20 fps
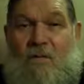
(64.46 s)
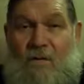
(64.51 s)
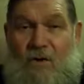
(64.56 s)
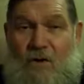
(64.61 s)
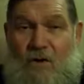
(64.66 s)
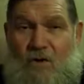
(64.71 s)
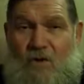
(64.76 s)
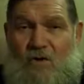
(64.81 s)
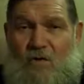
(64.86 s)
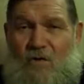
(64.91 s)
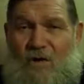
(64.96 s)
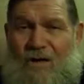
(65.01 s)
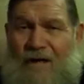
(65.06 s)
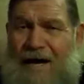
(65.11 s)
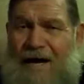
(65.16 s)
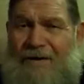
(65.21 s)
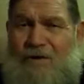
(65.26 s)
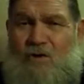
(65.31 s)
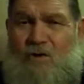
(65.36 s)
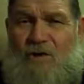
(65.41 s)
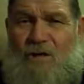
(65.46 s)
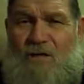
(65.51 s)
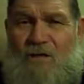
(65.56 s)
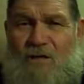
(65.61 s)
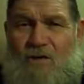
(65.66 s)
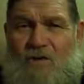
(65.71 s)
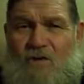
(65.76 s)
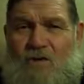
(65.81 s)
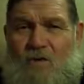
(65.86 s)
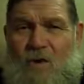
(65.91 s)
Because without
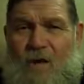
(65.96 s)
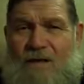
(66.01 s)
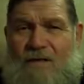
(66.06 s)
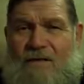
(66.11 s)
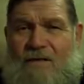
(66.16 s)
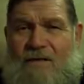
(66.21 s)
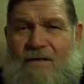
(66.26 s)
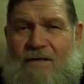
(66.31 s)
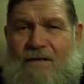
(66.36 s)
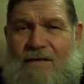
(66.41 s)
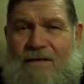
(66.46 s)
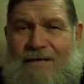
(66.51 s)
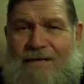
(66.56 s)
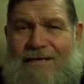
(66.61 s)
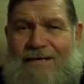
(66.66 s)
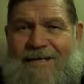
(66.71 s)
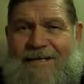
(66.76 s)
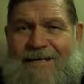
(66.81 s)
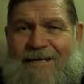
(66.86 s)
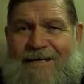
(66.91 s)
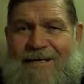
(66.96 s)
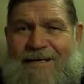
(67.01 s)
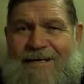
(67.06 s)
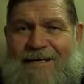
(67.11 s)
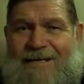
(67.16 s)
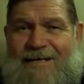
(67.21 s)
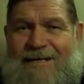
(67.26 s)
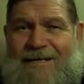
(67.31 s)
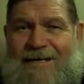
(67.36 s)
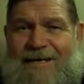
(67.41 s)
Jesus Christ,
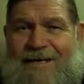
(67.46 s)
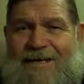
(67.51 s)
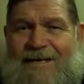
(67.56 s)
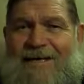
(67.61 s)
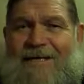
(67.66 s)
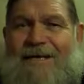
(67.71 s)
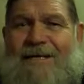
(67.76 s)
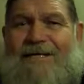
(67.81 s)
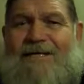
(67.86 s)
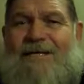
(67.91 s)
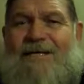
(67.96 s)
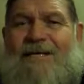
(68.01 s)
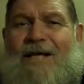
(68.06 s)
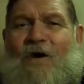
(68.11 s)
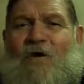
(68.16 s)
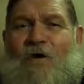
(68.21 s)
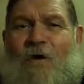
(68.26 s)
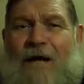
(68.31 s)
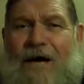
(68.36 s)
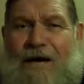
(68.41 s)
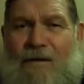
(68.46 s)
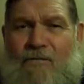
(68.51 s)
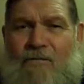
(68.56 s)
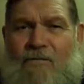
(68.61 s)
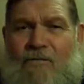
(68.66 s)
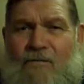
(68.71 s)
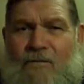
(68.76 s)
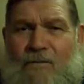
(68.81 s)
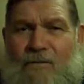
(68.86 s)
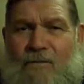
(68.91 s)
there is no
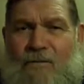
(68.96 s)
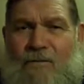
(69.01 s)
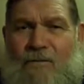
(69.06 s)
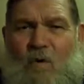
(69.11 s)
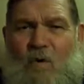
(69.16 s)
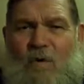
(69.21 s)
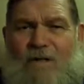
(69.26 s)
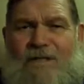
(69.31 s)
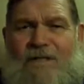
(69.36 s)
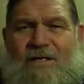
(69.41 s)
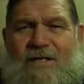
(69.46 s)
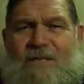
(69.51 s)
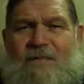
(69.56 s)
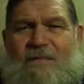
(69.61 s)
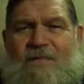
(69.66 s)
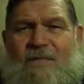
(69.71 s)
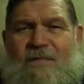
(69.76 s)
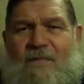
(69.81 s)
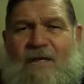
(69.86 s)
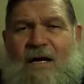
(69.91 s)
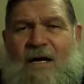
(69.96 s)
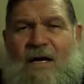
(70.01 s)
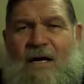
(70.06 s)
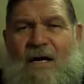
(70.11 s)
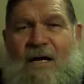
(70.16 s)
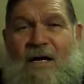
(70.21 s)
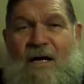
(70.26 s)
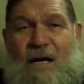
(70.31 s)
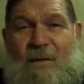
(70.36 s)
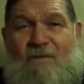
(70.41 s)
life. Wisdom
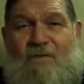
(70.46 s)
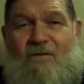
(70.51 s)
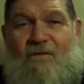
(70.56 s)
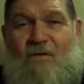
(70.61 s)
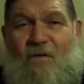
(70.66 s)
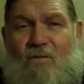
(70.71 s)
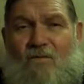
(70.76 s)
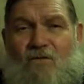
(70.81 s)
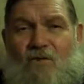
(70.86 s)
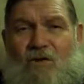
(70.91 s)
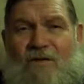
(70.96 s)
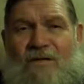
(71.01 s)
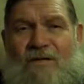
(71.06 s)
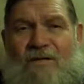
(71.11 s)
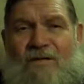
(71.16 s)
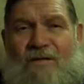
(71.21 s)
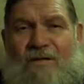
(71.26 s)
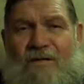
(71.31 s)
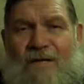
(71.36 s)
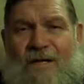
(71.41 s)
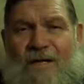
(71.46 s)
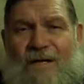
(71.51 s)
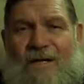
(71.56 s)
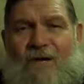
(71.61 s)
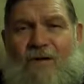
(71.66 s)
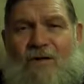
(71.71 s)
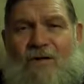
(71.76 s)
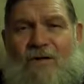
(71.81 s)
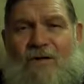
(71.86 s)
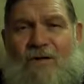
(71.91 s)
comes from Jesus
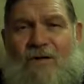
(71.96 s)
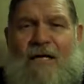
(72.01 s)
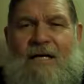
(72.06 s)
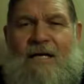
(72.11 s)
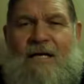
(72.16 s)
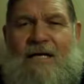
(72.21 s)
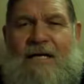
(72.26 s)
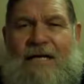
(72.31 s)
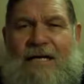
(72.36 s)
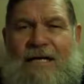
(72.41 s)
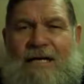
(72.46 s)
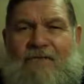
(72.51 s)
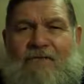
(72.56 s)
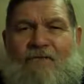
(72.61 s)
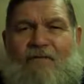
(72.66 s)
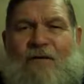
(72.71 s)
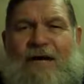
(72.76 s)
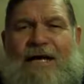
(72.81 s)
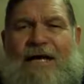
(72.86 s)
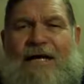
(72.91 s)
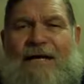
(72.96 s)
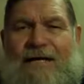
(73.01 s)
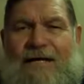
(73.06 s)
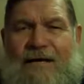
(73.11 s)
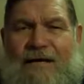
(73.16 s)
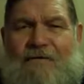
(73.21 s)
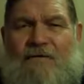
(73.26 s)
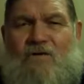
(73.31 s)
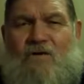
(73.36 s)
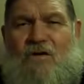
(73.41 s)
alone. He freely
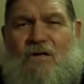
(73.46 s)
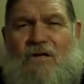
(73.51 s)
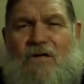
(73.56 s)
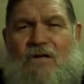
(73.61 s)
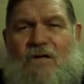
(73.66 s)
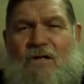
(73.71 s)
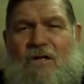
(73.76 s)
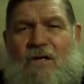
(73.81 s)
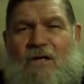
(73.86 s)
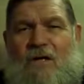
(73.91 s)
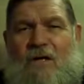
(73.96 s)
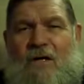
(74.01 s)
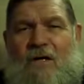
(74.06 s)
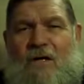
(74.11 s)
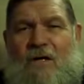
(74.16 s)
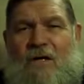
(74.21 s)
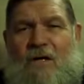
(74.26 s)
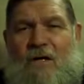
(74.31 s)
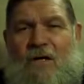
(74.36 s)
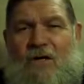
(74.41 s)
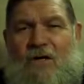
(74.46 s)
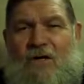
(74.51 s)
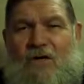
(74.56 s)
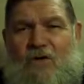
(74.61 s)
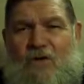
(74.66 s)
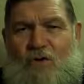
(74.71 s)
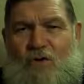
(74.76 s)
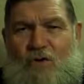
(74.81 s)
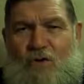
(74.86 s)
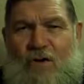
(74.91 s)
gives it
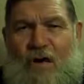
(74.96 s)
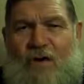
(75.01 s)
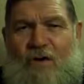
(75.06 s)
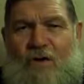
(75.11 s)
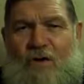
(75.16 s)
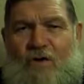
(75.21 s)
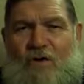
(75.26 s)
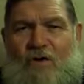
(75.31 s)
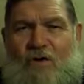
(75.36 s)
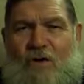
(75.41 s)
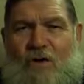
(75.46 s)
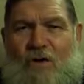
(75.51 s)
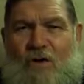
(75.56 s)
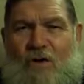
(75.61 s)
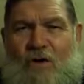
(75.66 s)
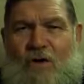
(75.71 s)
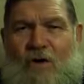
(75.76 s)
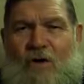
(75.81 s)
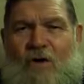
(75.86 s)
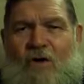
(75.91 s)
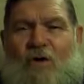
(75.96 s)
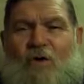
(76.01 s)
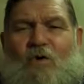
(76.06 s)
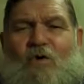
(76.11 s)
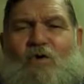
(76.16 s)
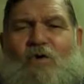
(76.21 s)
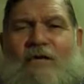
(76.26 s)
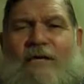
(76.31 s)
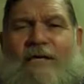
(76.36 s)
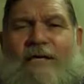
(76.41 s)
to those
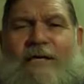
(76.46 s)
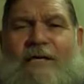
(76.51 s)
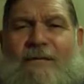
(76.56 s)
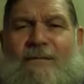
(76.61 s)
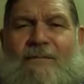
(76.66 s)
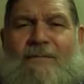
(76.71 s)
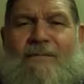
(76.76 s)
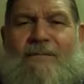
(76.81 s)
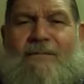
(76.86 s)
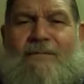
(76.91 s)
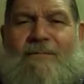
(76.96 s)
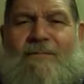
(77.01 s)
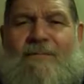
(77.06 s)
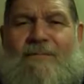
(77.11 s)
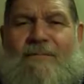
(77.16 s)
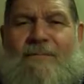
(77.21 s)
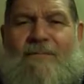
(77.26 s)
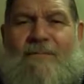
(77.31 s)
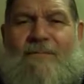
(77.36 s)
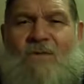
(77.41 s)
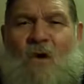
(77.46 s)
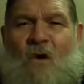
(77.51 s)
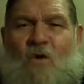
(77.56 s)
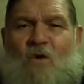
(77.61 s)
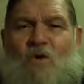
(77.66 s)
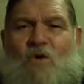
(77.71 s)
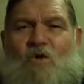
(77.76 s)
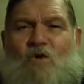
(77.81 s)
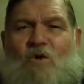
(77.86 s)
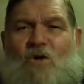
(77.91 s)
who seek Him,
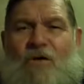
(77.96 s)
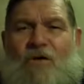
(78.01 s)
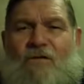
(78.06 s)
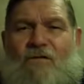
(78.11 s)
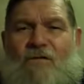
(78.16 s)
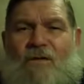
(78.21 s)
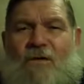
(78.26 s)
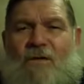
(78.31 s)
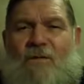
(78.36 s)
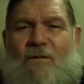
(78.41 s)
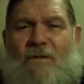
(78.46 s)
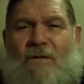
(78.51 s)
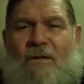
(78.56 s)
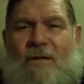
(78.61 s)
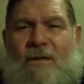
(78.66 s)
who serve Him,